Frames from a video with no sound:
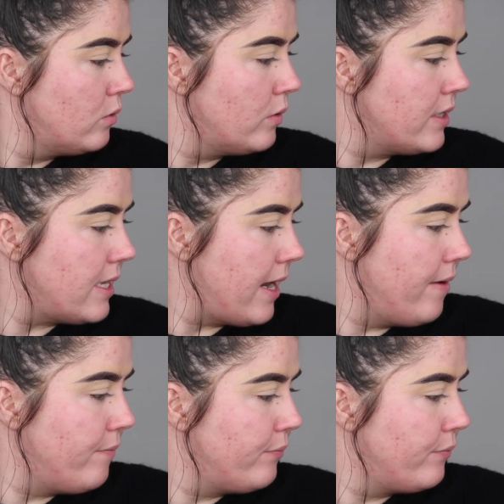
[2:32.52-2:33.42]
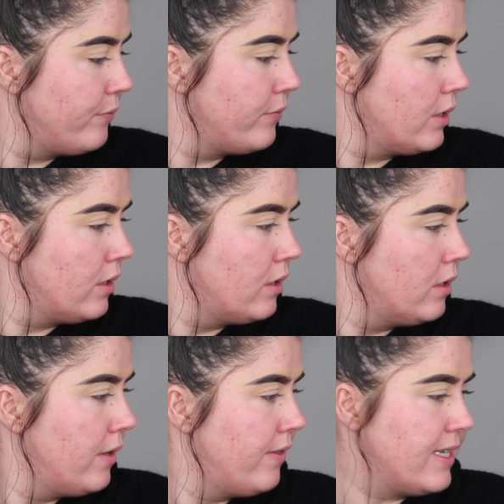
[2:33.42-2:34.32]
Where's it at?
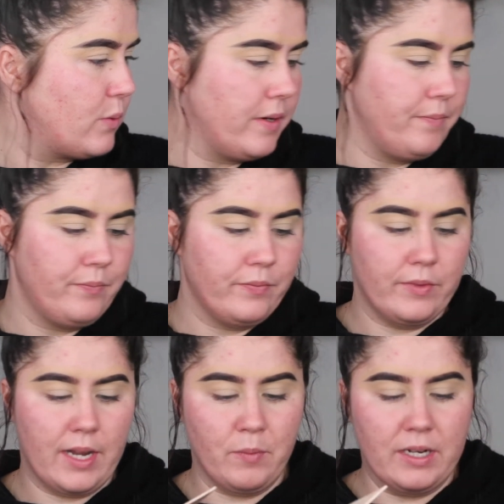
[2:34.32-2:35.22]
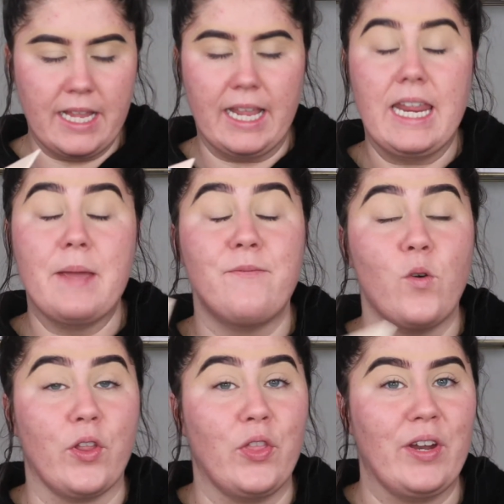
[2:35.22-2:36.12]
This one. I'm going to take an
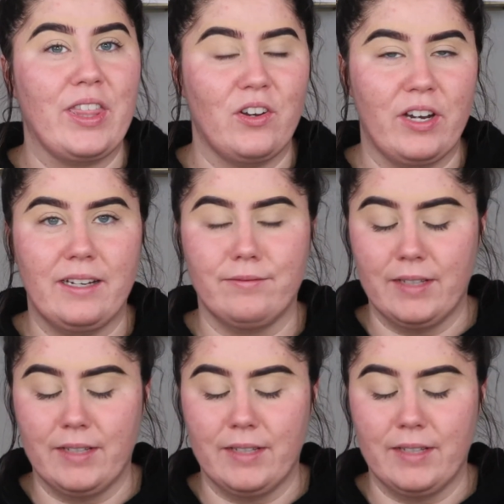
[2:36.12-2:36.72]
M433.